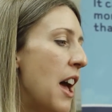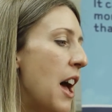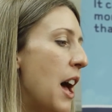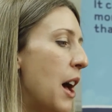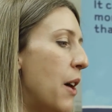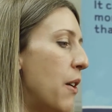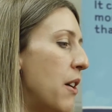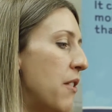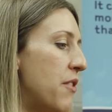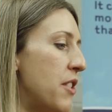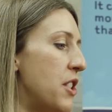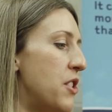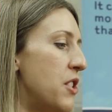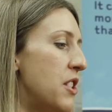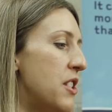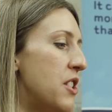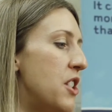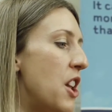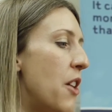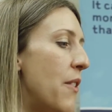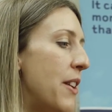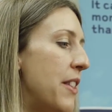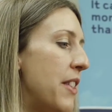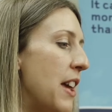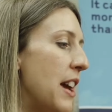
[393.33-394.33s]
However, just
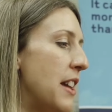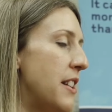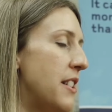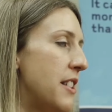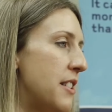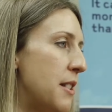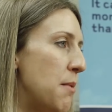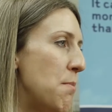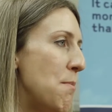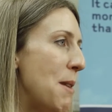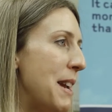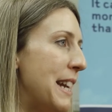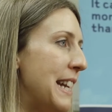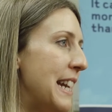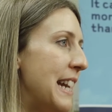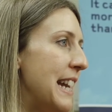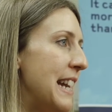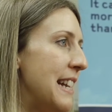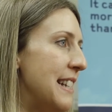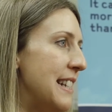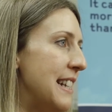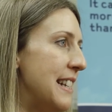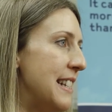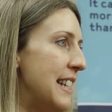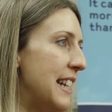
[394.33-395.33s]
knowing that doesn't make it
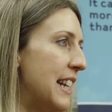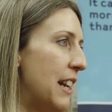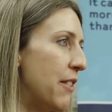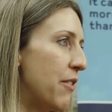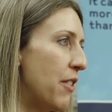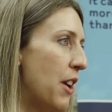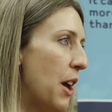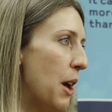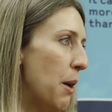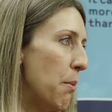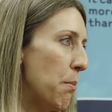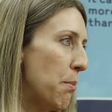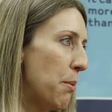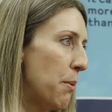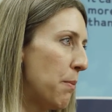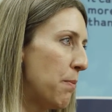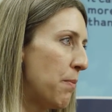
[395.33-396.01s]
easy to give up.